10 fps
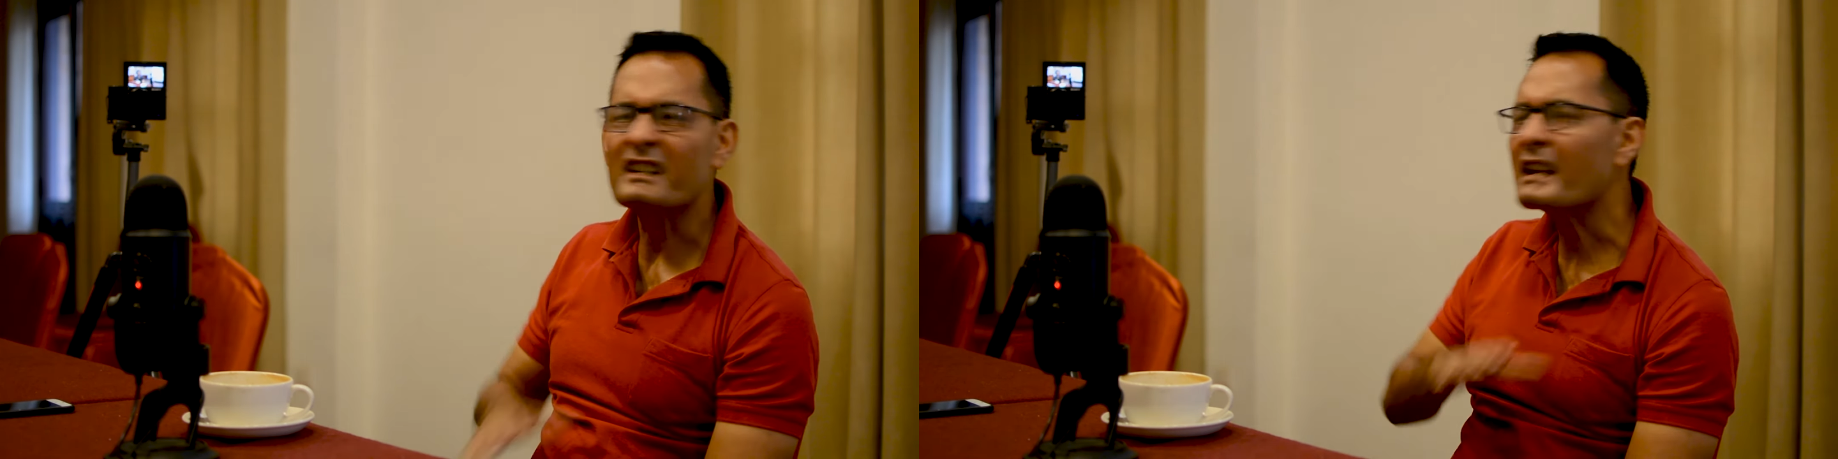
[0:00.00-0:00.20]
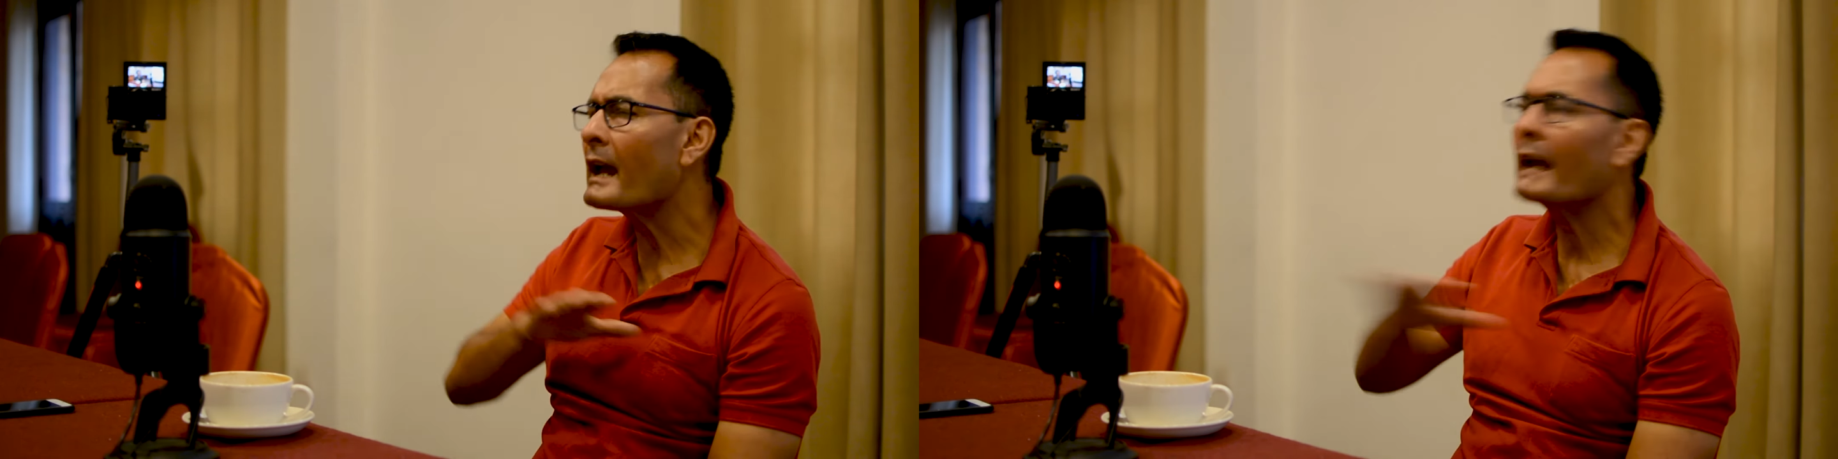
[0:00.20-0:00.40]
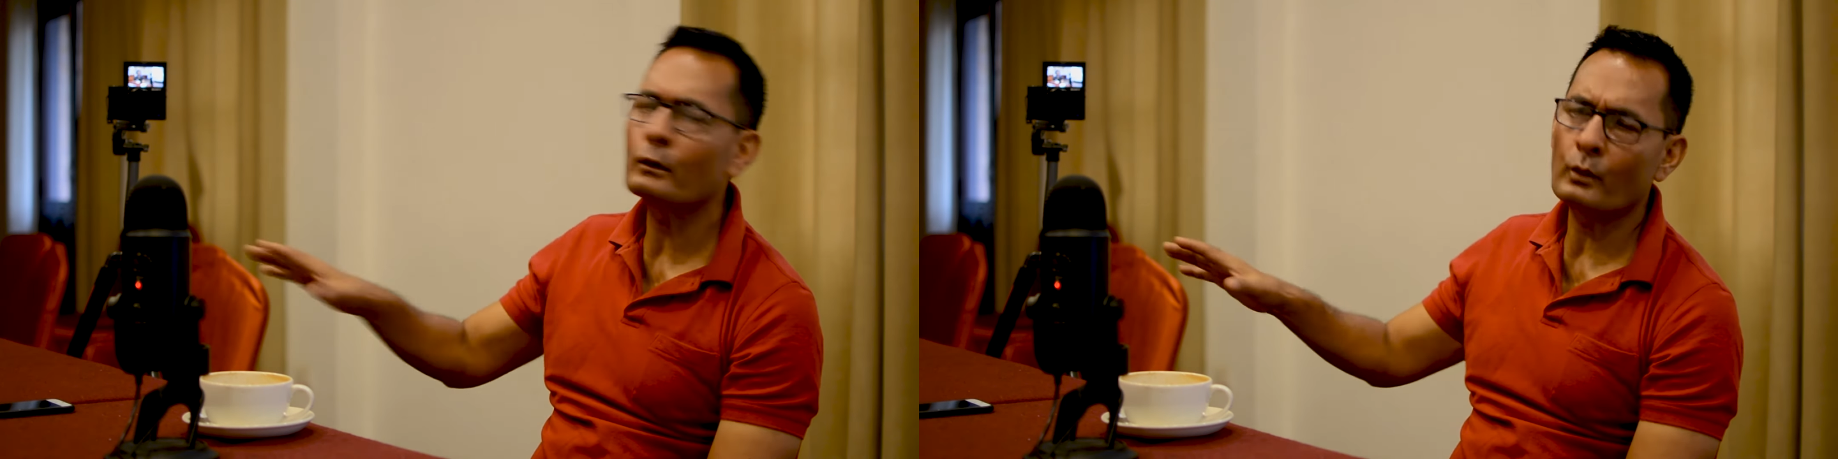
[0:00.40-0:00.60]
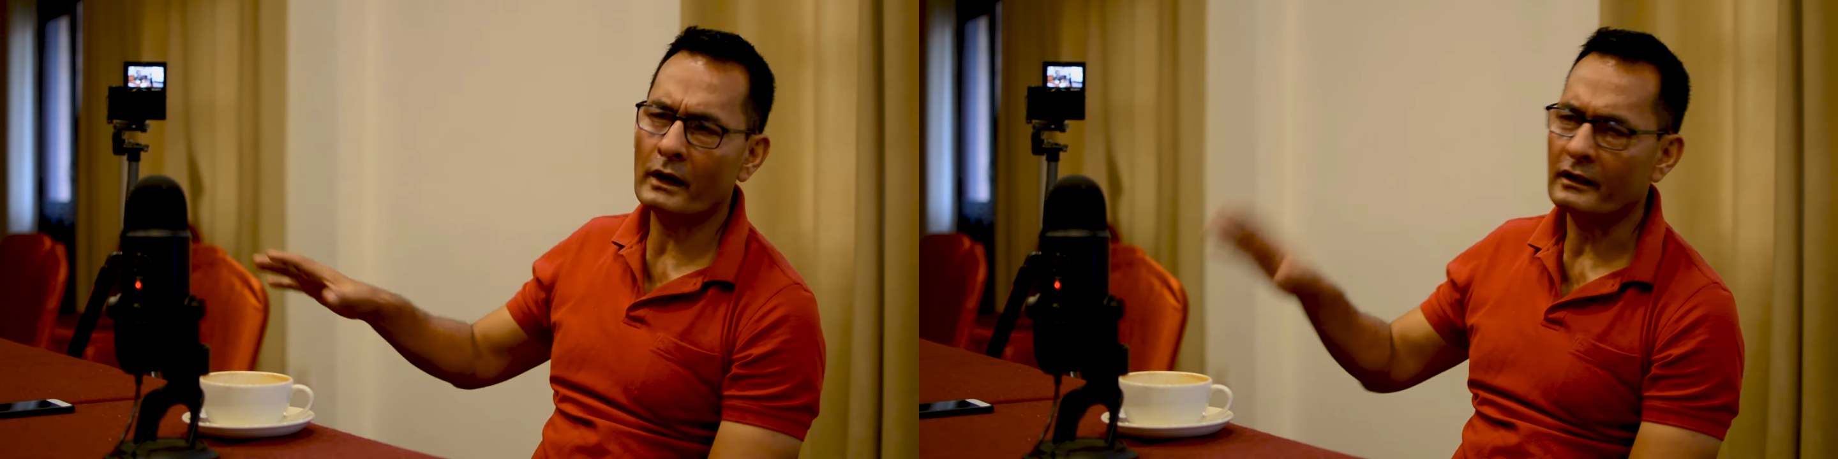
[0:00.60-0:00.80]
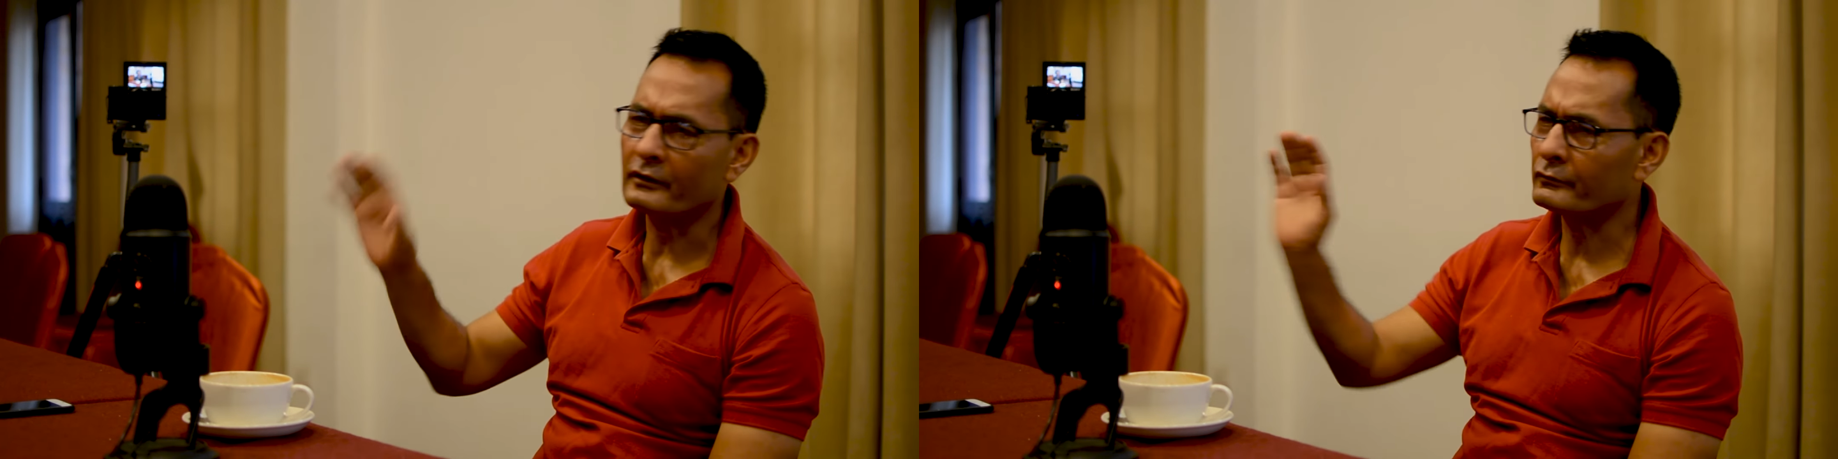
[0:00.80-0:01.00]
In
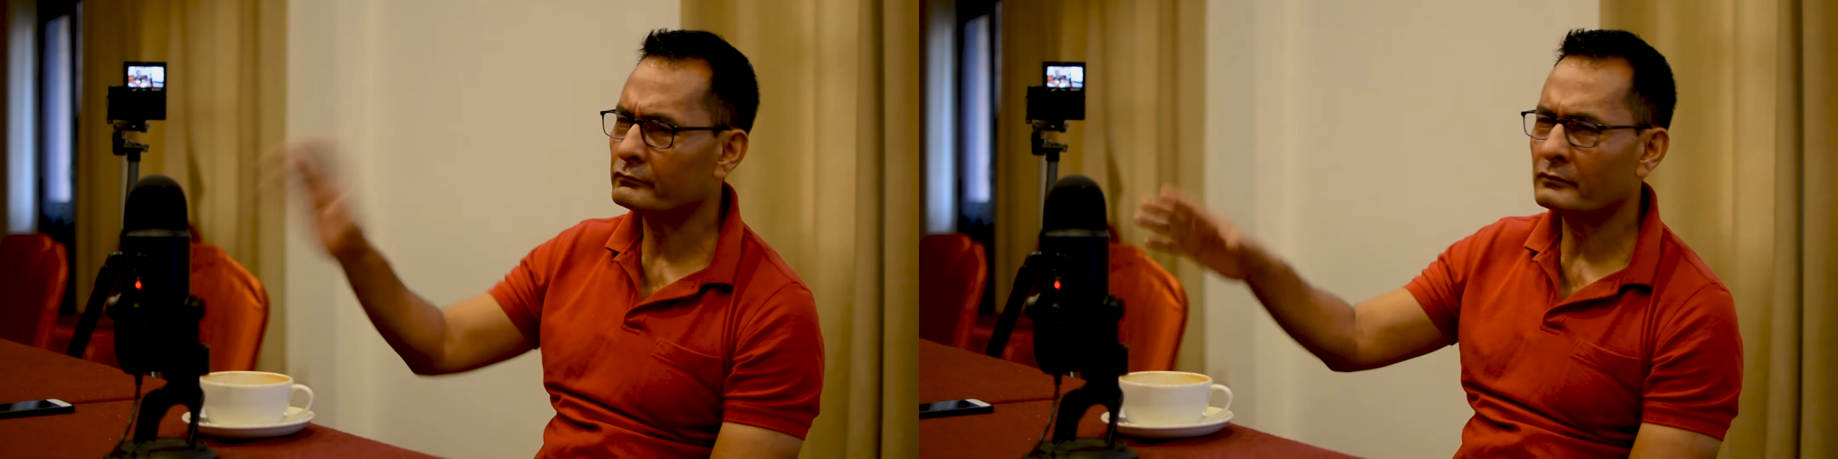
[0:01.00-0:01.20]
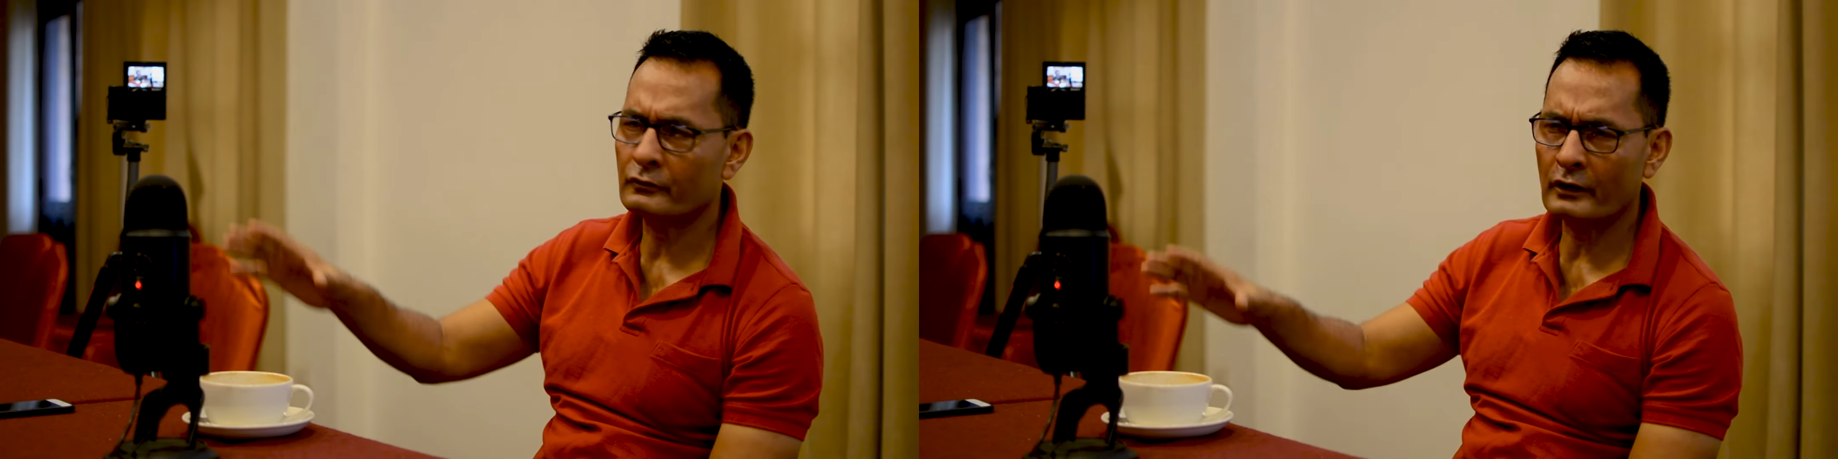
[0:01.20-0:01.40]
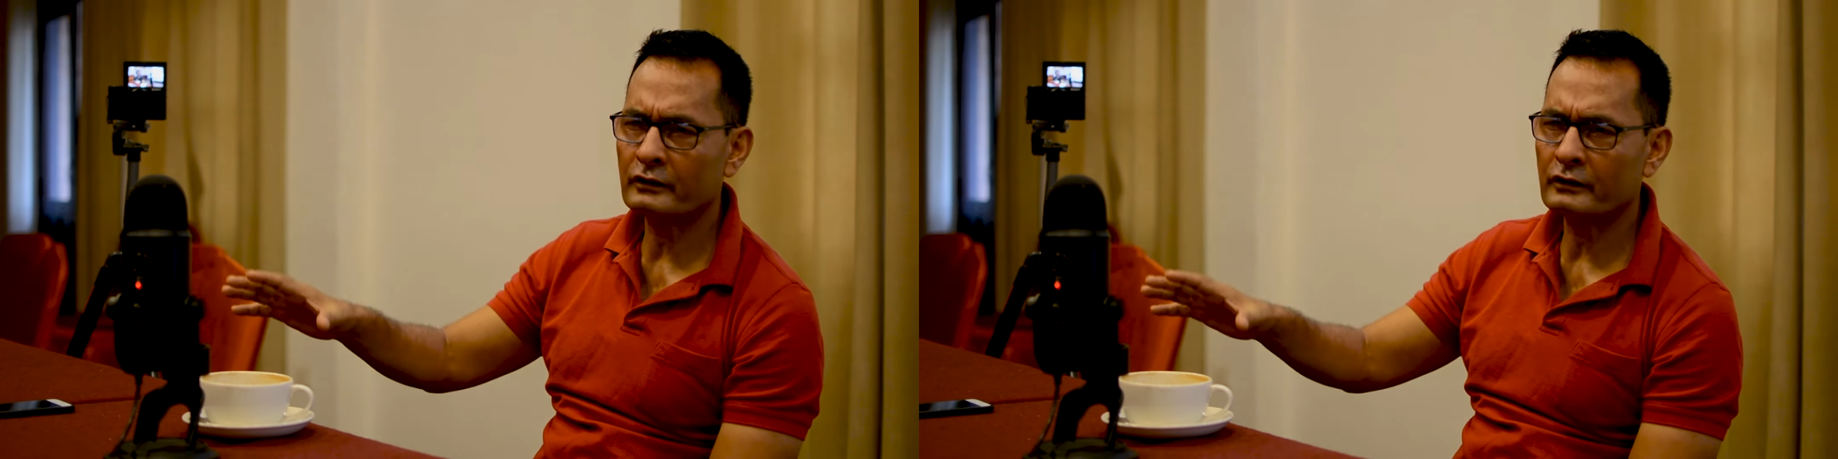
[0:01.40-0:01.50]
anywhere,